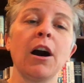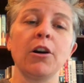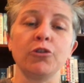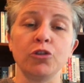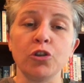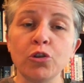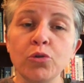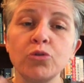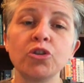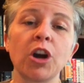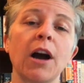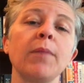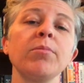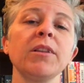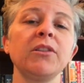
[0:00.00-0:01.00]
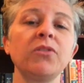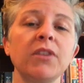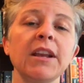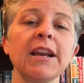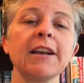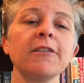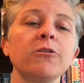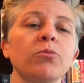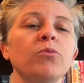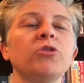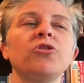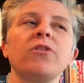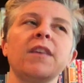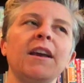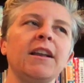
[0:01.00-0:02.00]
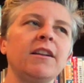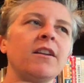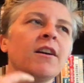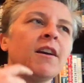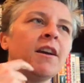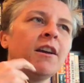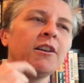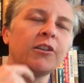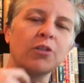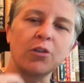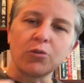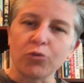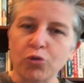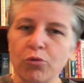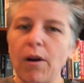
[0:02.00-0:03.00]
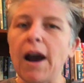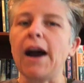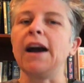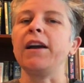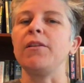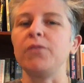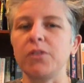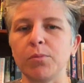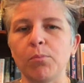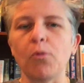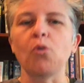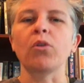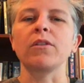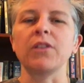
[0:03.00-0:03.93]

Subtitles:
new job listings, which then, drives more.